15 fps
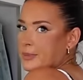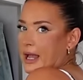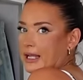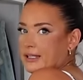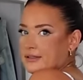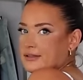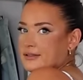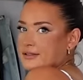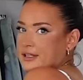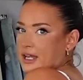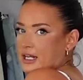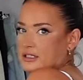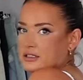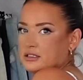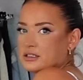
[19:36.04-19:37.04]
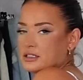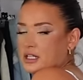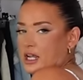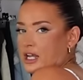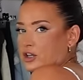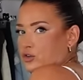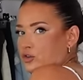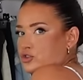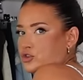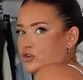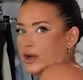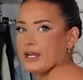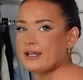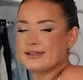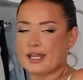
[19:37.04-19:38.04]
pants, and it looks
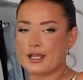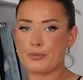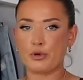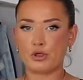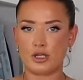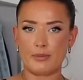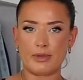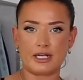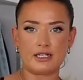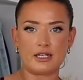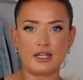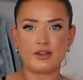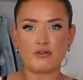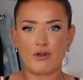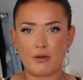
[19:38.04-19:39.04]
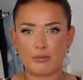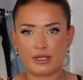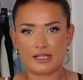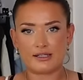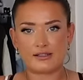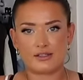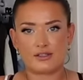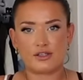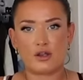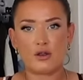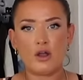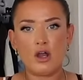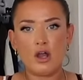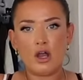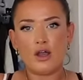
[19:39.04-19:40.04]
great. It's like pulling in the right places. So
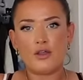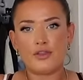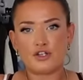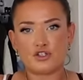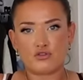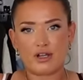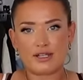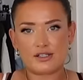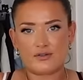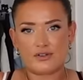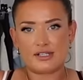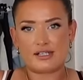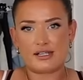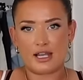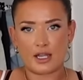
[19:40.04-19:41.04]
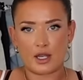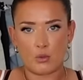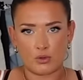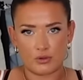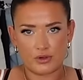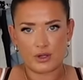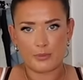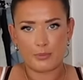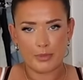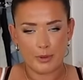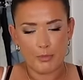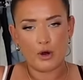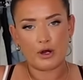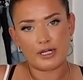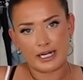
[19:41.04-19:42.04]
the dress, obviously, like it want the
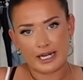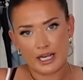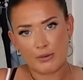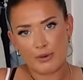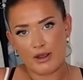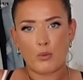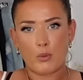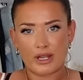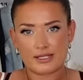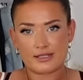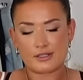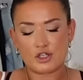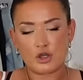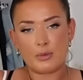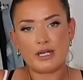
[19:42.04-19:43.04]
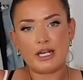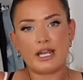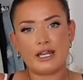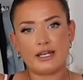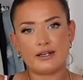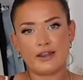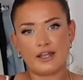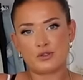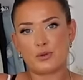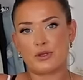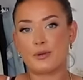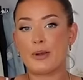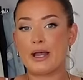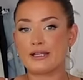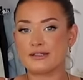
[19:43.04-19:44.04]
point here where our waist is coming in, that's where
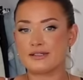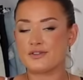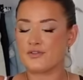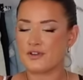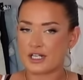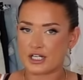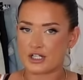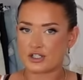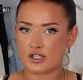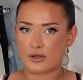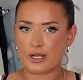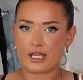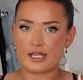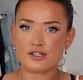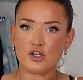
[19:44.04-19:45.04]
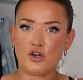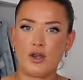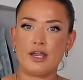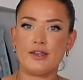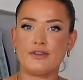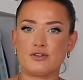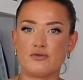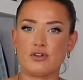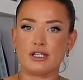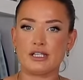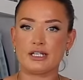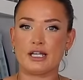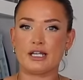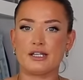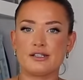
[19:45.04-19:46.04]
the pants finish. So it is creating this
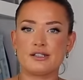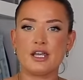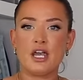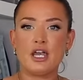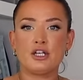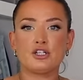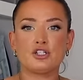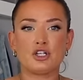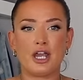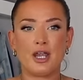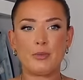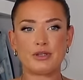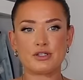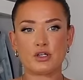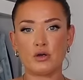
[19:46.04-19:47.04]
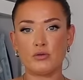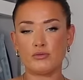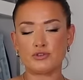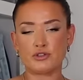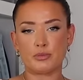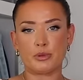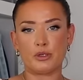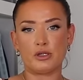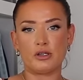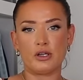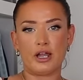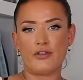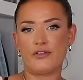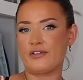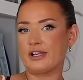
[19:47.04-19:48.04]
really nice shape. It's comfortable.
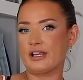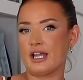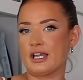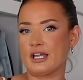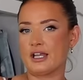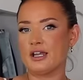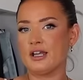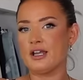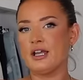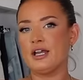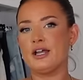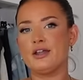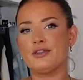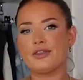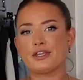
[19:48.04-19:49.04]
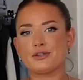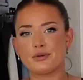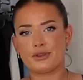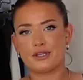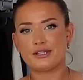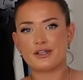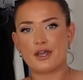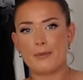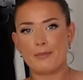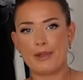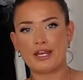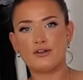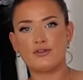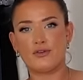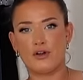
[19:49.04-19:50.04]
I feel like that's what these are
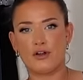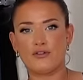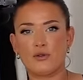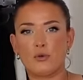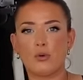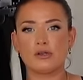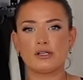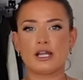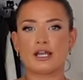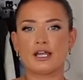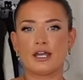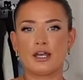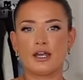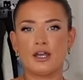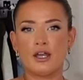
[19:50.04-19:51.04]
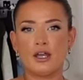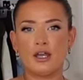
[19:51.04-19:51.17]
made for. If you want like a